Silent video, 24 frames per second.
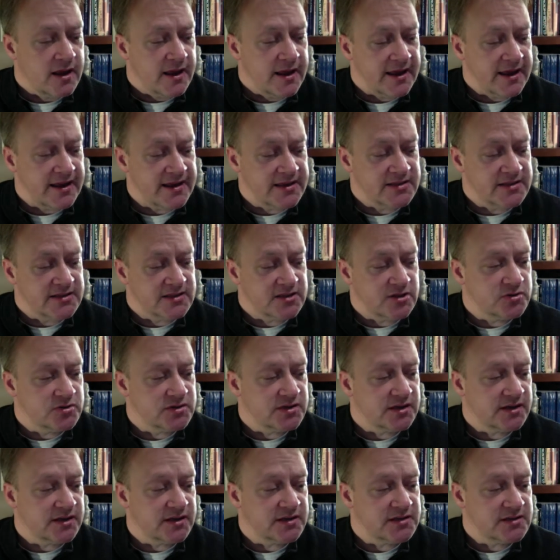is
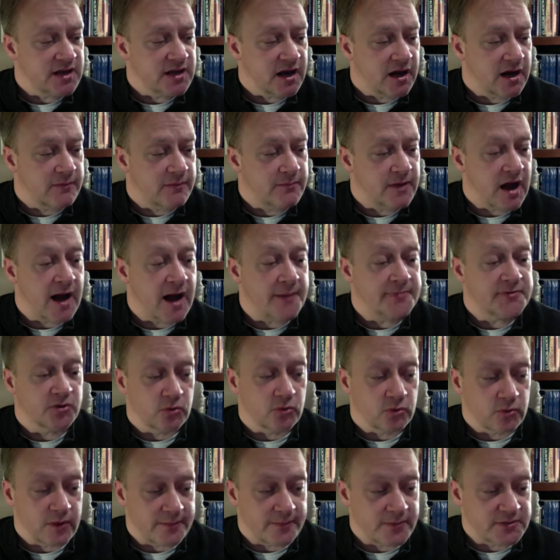using
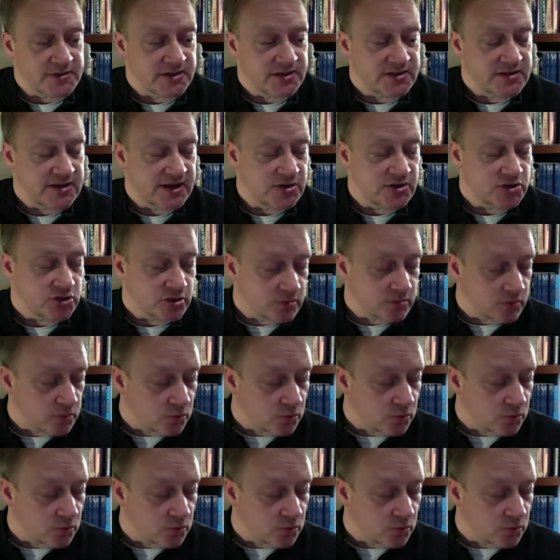optical representation,